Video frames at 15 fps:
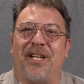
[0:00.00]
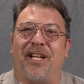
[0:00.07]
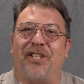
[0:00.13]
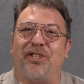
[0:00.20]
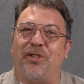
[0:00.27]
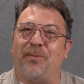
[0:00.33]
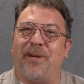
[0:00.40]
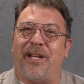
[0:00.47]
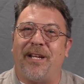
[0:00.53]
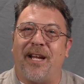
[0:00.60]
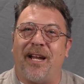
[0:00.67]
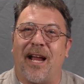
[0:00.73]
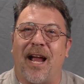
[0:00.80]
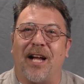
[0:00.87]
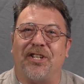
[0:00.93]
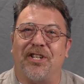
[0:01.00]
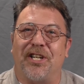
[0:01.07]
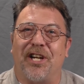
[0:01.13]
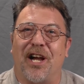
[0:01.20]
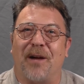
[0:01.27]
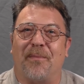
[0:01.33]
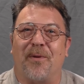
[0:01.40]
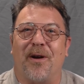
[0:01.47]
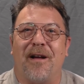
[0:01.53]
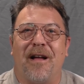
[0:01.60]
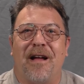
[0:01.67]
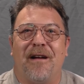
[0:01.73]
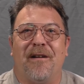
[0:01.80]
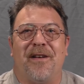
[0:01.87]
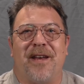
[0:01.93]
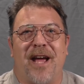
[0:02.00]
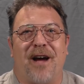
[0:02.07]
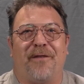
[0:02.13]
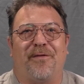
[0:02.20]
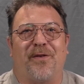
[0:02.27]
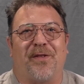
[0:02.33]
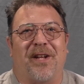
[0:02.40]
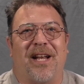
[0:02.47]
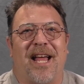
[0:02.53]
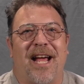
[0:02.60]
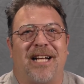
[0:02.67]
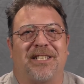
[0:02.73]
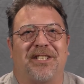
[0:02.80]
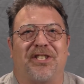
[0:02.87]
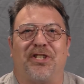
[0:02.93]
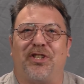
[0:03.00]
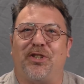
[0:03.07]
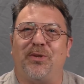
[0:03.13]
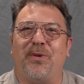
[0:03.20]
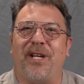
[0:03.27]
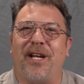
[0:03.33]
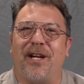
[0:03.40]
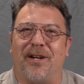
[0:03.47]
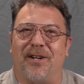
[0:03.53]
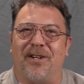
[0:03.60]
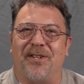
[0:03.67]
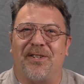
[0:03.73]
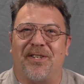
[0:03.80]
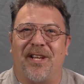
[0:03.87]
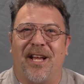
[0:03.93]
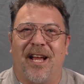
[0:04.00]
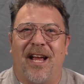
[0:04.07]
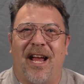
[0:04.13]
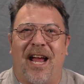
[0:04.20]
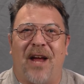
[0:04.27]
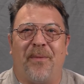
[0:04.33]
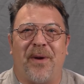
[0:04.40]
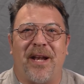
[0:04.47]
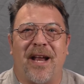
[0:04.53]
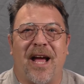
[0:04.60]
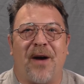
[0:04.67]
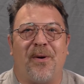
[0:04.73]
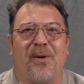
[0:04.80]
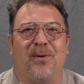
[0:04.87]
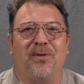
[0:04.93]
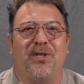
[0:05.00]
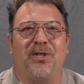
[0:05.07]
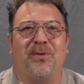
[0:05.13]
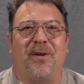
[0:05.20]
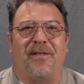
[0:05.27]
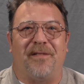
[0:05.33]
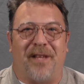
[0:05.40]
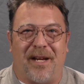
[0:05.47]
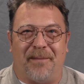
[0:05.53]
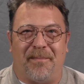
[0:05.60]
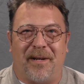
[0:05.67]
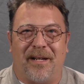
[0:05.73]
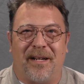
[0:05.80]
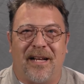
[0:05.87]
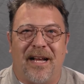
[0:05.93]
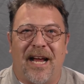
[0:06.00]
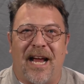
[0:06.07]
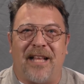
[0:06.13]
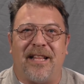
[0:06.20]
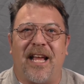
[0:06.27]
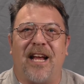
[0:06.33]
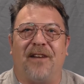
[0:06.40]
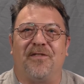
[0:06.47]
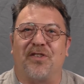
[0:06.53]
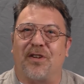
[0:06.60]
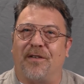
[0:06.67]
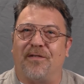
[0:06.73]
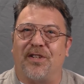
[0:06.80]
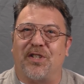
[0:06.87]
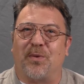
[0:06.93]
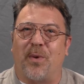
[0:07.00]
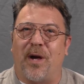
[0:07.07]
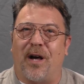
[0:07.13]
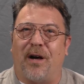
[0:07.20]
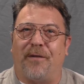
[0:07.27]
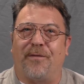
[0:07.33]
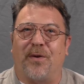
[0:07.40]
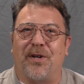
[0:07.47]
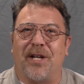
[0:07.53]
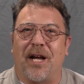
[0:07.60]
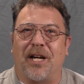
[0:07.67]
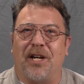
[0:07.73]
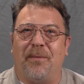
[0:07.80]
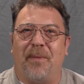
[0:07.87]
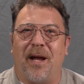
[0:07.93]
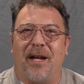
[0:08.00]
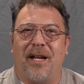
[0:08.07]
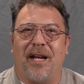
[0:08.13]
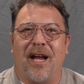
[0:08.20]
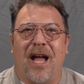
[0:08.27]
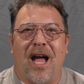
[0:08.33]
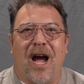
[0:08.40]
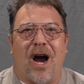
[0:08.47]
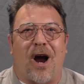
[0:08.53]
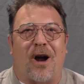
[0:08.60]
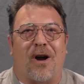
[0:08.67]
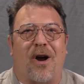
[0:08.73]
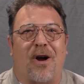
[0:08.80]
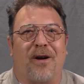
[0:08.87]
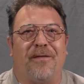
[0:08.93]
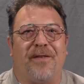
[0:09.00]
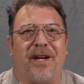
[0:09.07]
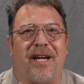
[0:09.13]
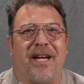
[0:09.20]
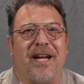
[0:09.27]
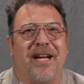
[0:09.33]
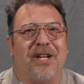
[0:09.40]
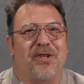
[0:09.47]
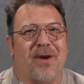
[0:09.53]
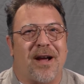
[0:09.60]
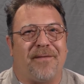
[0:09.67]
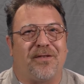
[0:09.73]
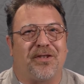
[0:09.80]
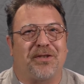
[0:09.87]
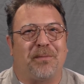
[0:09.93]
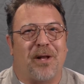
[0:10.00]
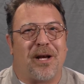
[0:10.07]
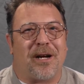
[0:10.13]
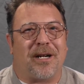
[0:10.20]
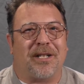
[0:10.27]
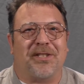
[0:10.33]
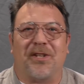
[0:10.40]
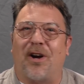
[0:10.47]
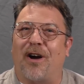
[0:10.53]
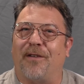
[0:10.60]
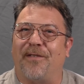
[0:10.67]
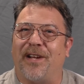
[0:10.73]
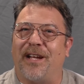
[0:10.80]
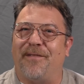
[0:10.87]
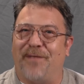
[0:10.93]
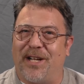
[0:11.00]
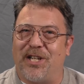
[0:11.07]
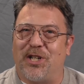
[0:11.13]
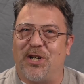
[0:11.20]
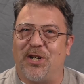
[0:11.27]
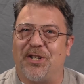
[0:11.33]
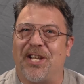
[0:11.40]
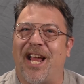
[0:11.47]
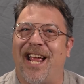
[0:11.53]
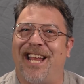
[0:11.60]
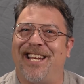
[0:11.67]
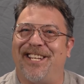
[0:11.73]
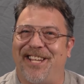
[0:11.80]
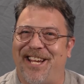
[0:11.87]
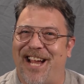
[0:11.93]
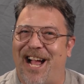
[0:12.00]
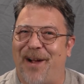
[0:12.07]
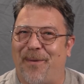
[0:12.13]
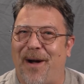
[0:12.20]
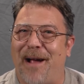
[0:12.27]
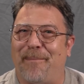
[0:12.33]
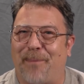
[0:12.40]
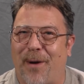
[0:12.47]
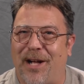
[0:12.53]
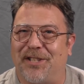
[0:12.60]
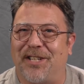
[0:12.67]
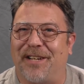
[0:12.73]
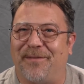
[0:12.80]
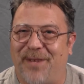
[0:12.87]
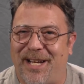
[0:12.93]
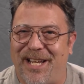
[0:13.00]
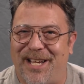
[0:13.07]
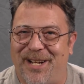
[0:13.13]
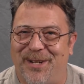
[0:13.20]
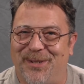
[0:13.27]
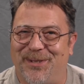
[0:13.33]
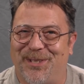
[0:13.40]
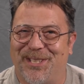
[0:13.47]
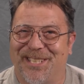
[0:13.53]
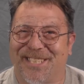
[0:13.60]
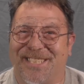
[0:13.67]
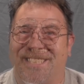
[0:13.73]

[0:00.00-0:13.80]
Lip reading: the Xiaomi Yi Action Camera now for the last 2 years, and we now own two of them. And they have served us well for documenting our RV travel blogs, RV adventures, and DIY project videos.